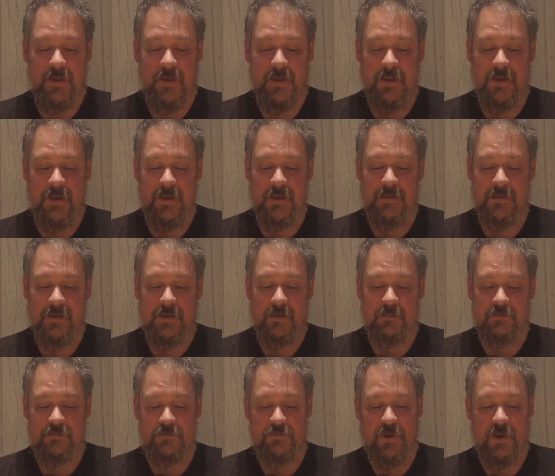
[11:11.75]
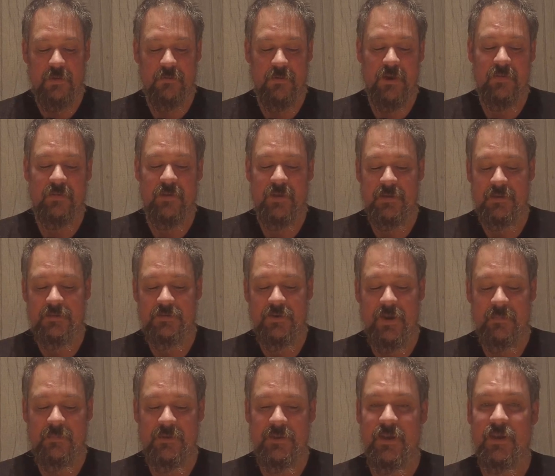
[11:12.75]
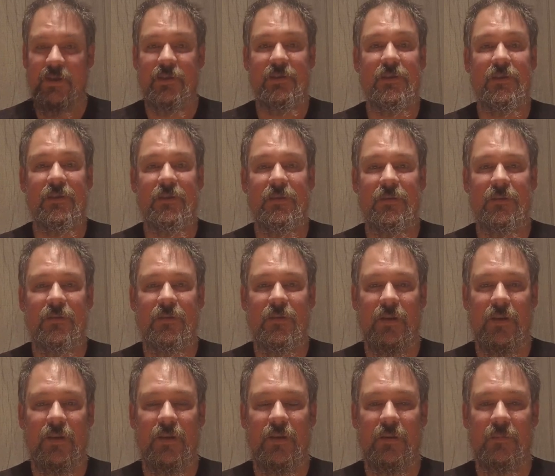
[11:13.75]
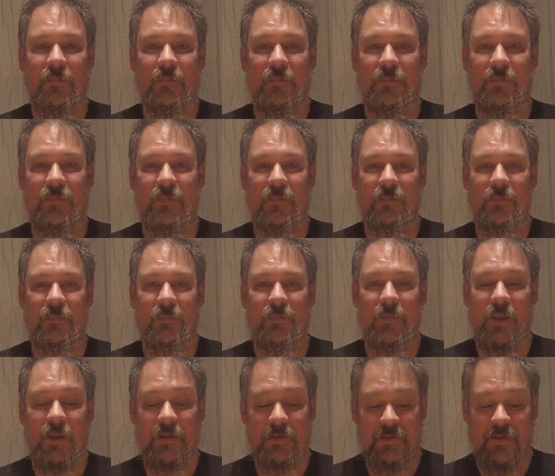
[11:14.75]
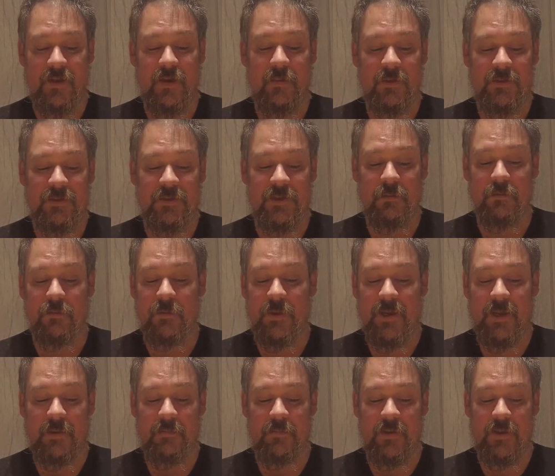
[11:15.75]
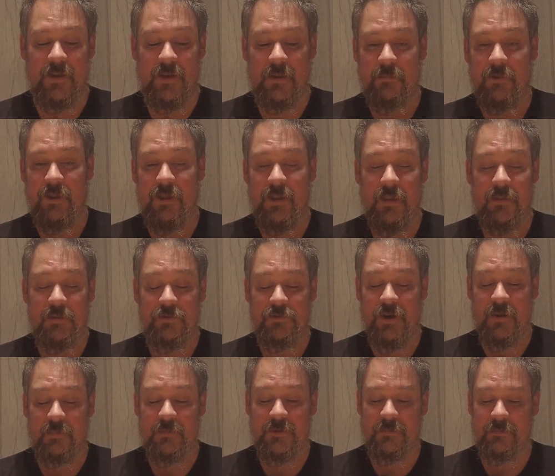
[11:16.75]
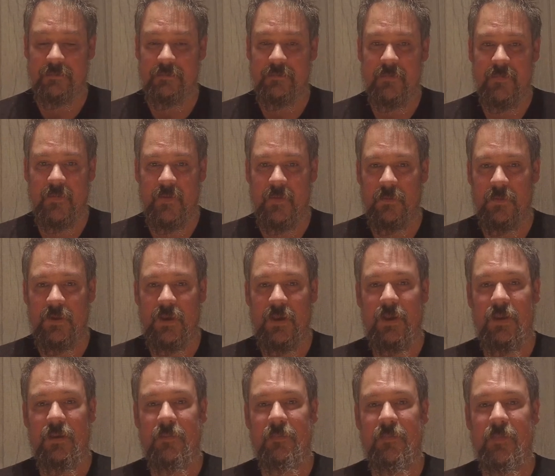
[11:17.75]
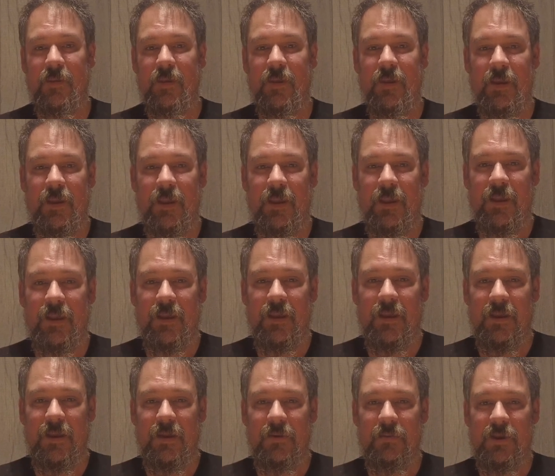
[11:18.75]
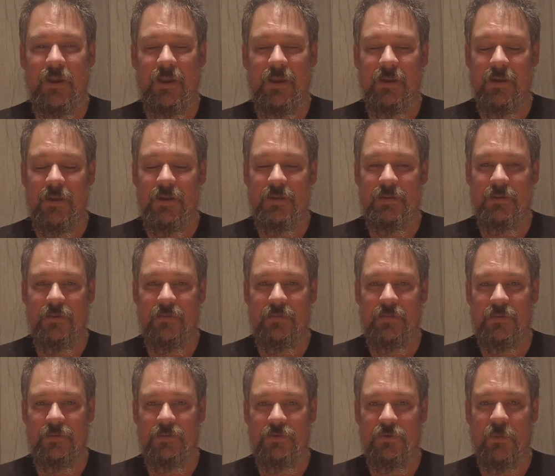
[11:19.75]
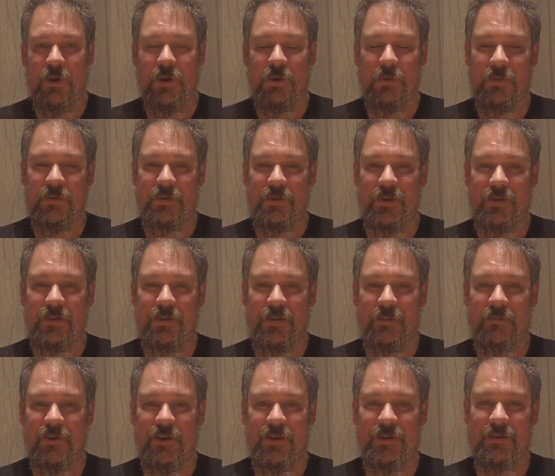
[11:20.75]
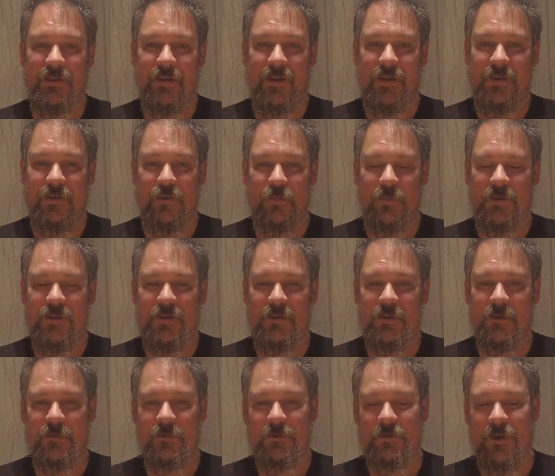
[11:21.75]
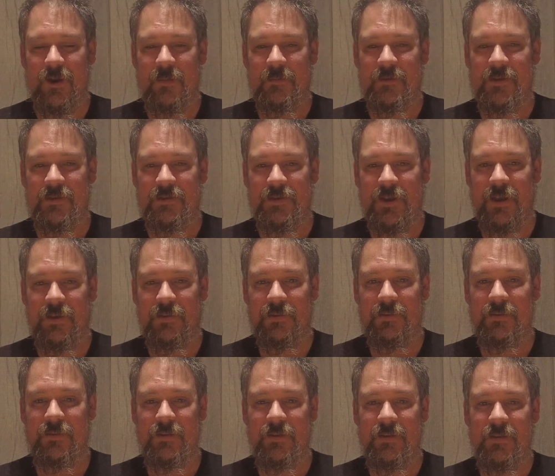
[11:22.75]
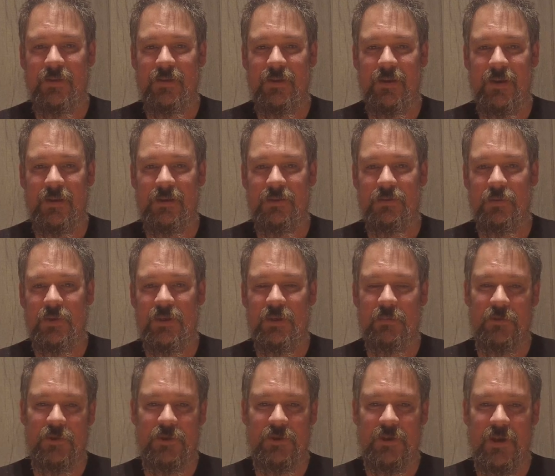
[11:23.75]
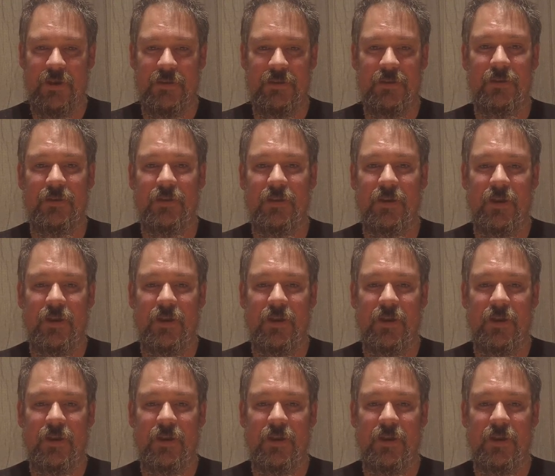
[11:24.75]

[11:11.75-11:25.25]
And I'll try one of these drams next time and see what we get with the other drams. Okay, guys. So if you enjoy my content, then please like, comment, and subscribe to the channel. It is always appreciated.